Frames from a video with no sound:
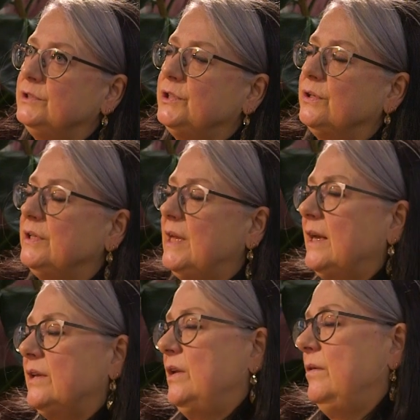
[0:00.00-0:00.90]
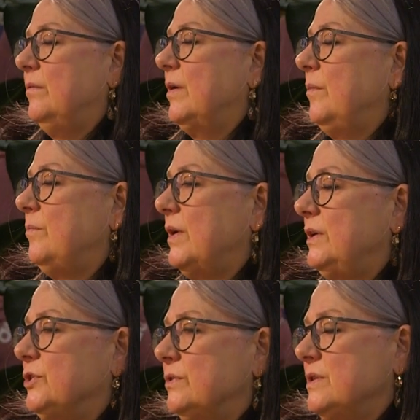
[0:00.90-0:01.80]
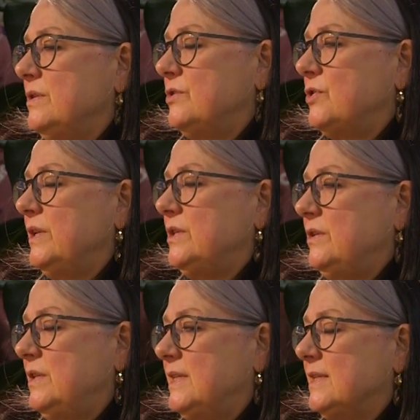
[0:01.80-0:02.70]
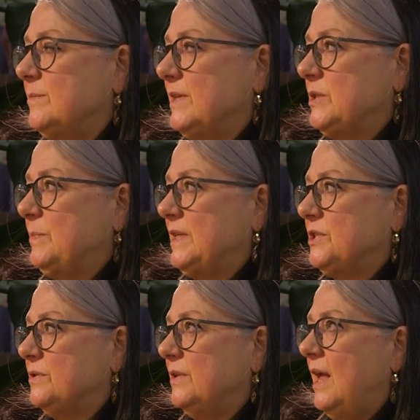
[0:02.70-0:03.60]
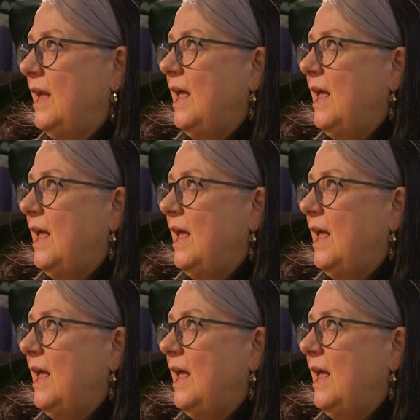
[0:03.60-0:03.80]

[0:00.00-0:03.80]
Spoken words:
Jonathan Agnew and Brian Johnson trying to do the Test Match special.